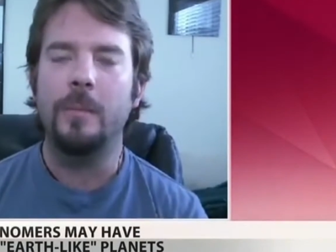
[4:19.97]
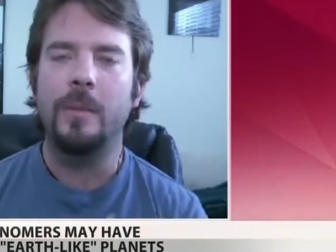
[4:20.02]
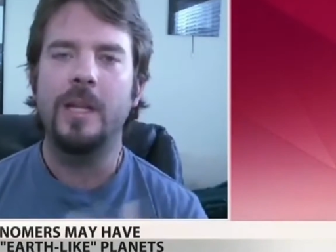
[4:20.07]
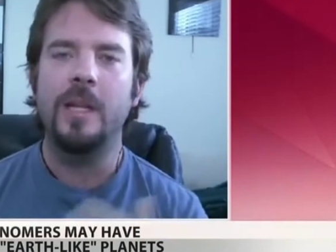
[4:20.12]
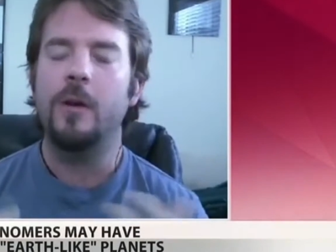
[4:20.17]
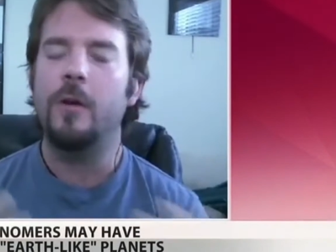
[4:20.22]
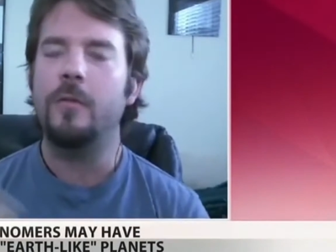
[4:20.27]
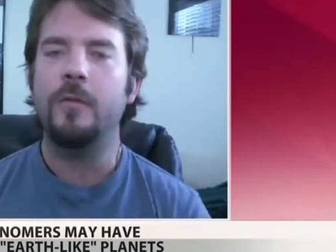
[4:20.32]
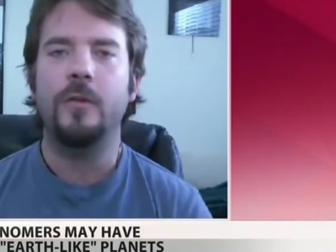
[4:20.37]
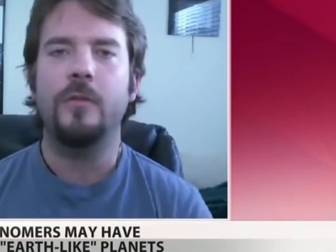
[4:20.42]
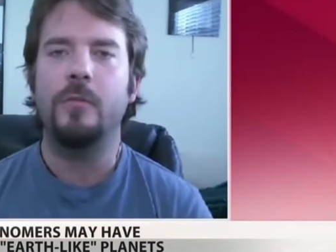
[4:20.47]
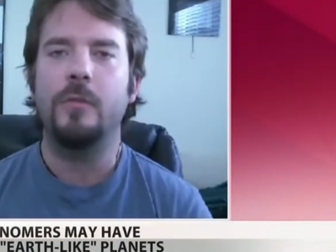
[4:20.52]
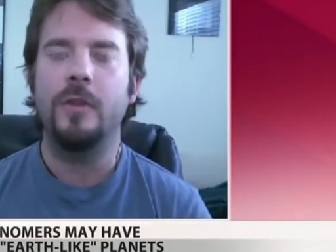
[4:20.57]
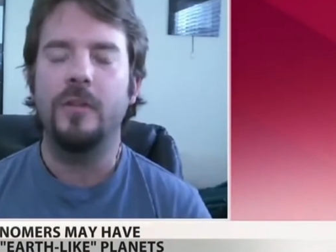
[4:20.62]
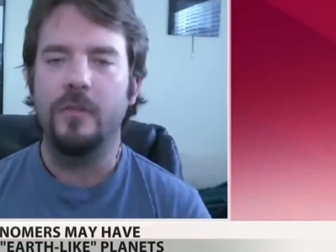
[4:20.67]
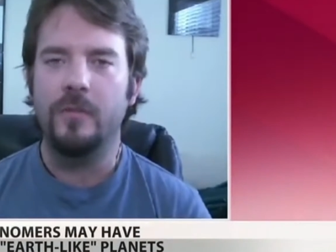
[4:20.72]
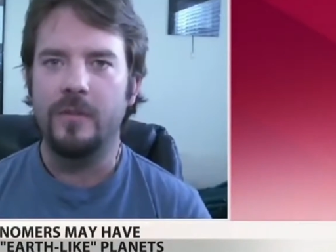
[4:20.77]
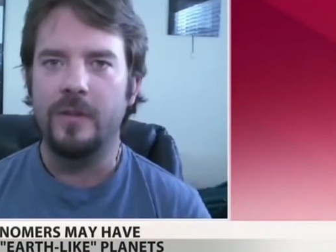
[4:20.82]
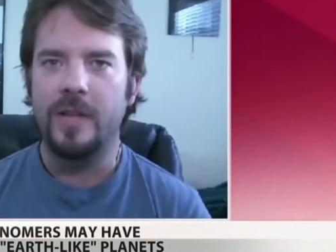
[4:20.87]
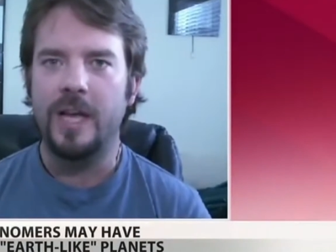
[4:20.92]
I mean, the obvious
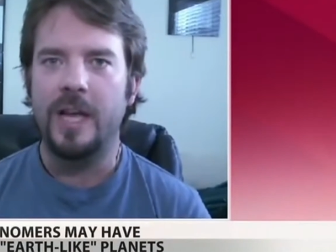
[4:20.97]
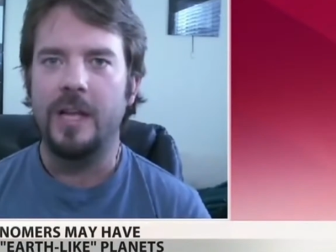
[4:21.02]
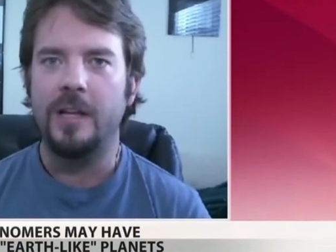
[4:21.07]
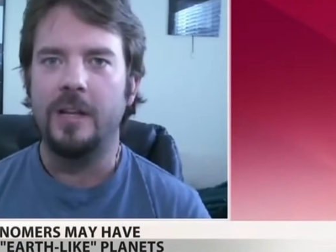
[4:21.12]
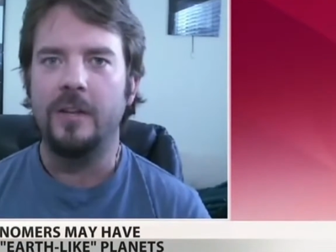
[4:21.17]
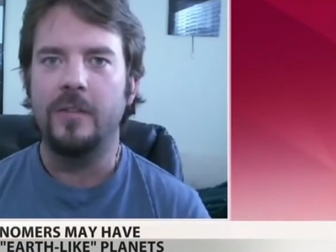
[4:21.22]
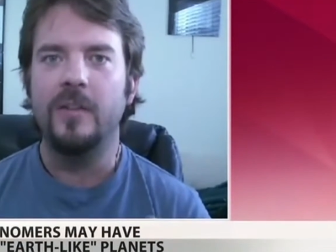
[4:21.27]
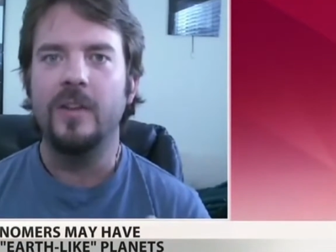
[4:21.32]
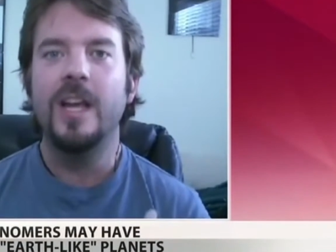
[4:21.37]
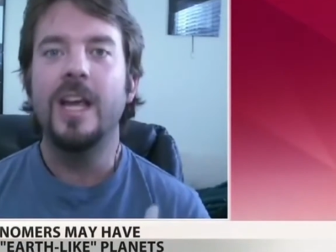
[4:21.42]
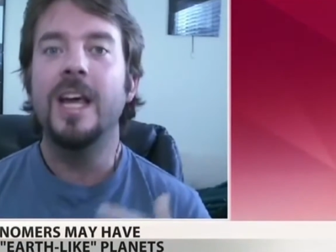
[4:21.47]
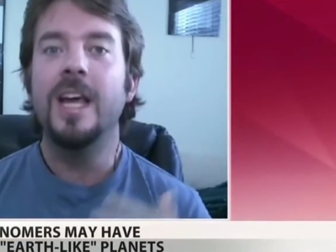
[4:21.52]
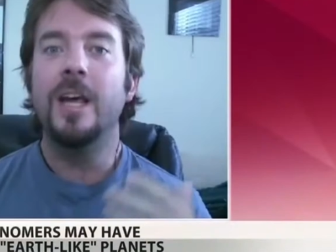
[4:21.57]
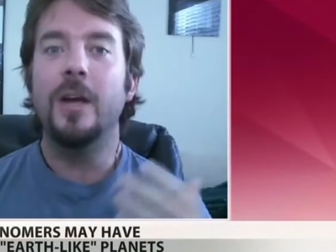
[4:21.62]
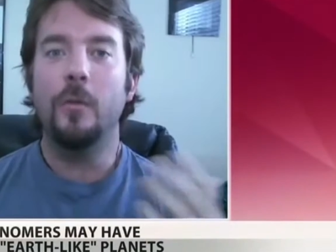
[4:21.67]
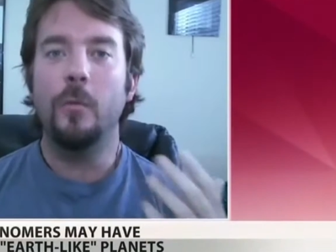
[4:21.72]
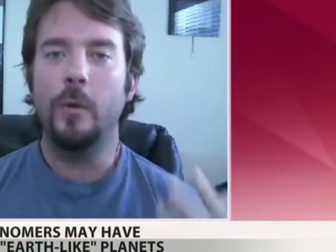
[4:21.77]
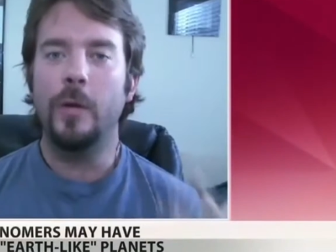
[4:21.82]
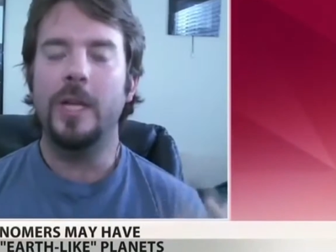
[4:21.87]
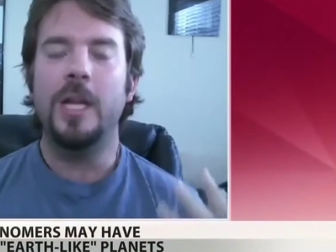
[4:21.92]
reason for that is
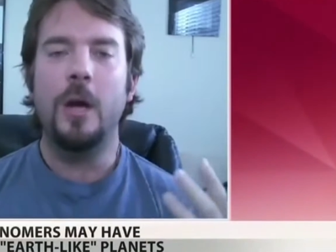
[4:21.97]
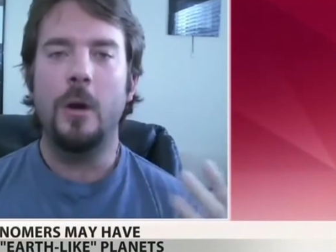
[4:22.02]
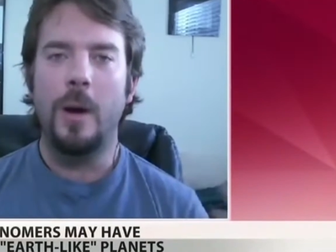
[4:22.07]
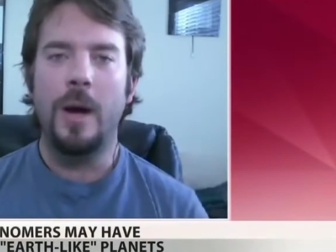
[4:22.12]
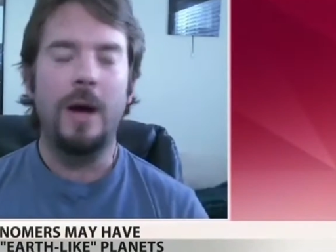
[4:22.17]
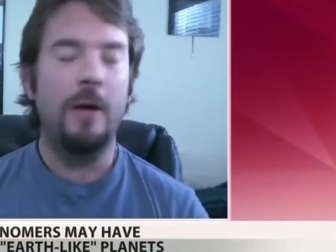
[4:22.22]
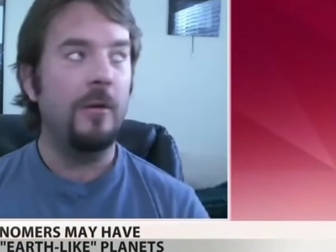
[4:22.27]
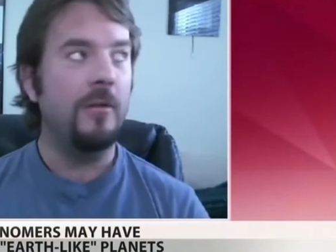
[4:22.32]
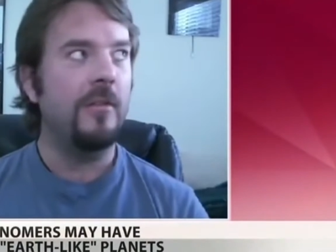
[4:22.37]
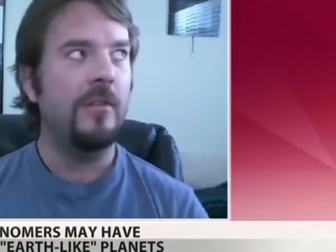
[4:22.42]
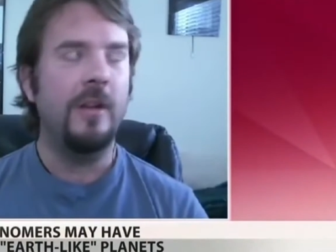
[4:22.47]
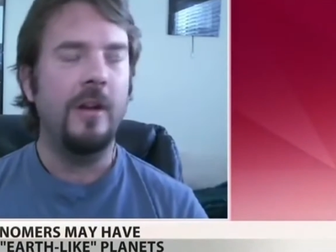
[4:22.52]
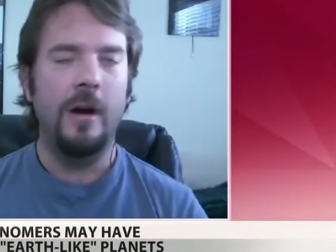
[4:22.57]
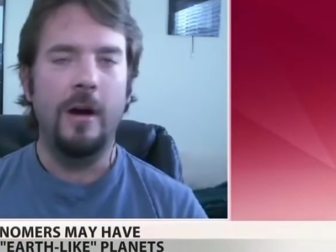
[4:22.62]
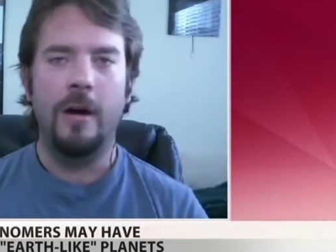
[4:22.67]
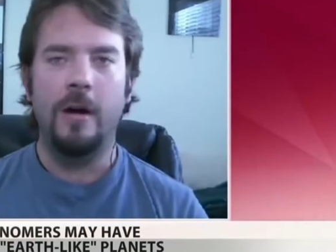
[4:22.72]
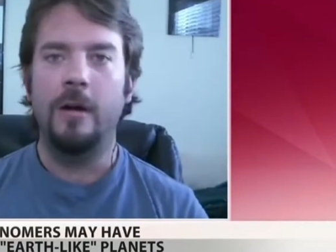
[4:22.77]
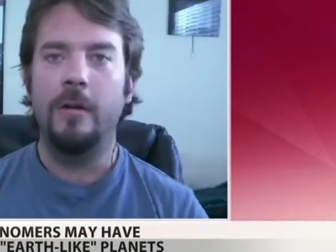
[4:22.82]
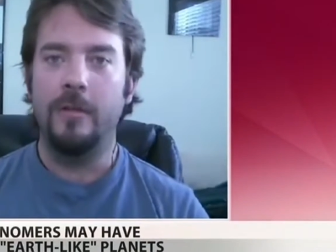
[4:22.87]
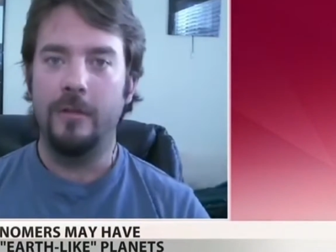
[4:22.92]
we know our
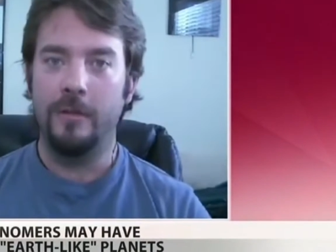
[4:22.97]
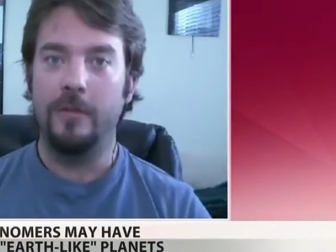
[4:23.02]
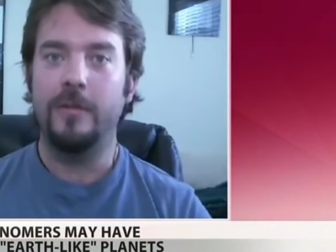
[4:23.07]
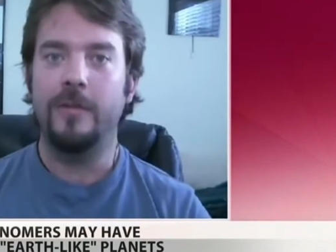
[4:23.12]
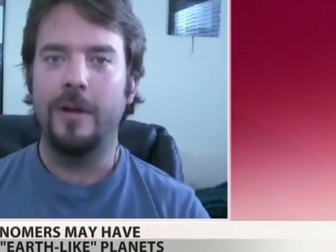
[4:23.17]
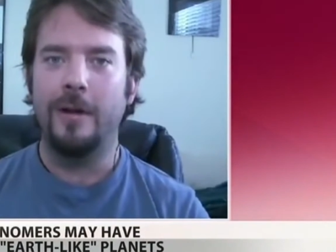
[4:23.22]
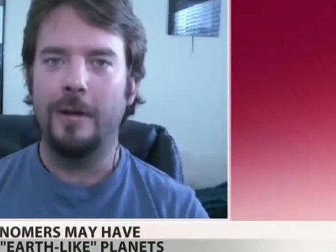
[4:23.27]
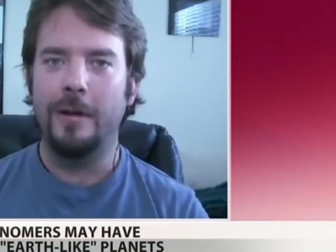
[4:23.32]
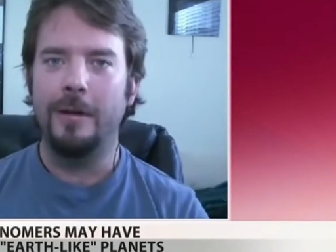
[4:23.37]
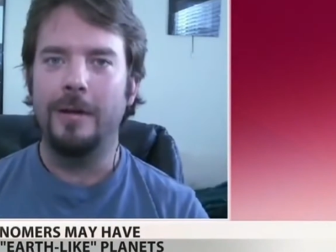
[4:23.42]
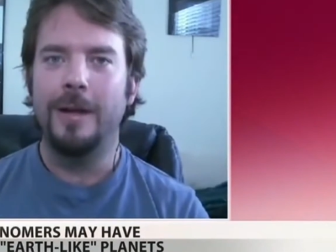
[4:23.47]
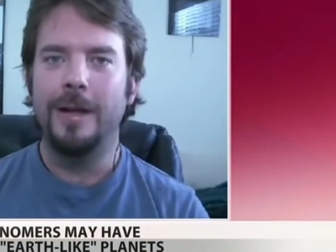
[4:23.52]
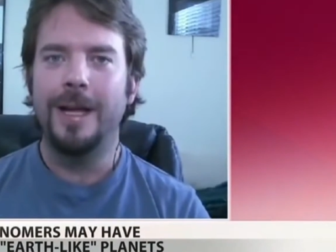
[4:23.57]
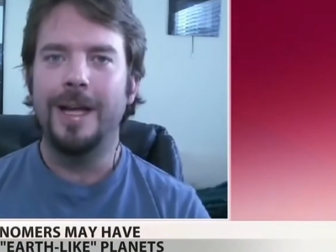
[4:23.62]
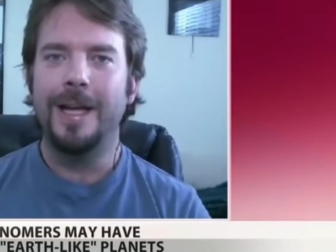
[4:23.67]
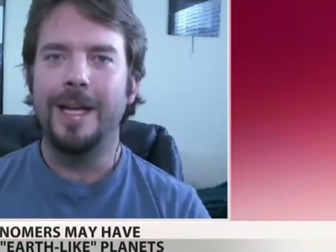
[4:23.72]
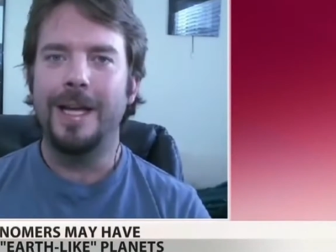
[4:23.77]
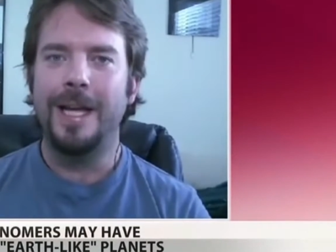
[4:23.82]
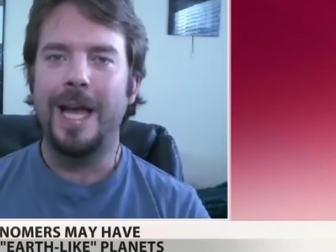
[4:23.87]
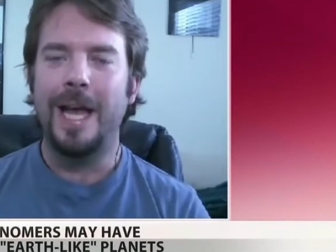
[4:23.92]
star, the Sun,
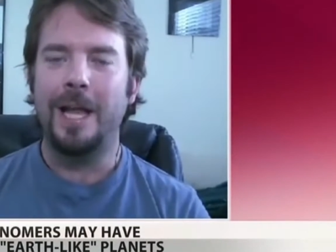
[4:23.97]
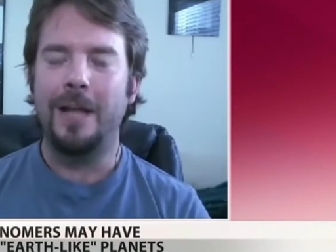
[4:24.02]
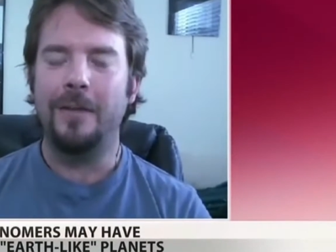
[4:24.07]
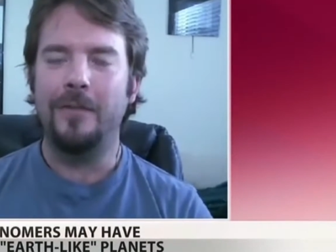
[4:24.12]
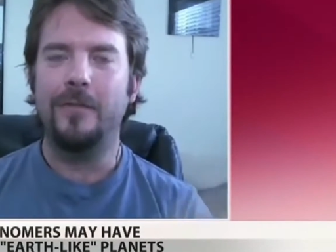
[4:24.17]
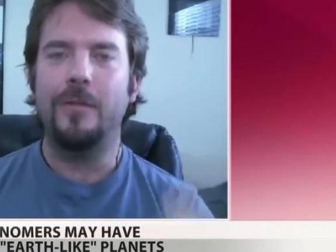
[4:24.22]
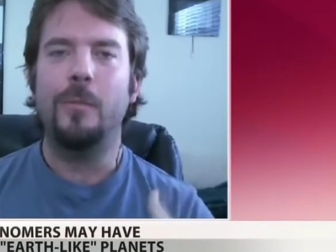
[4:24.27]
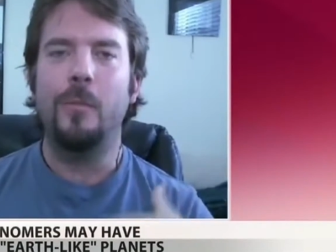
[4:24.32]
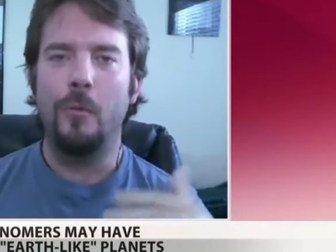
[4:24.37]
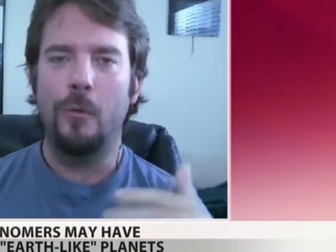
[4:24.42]
can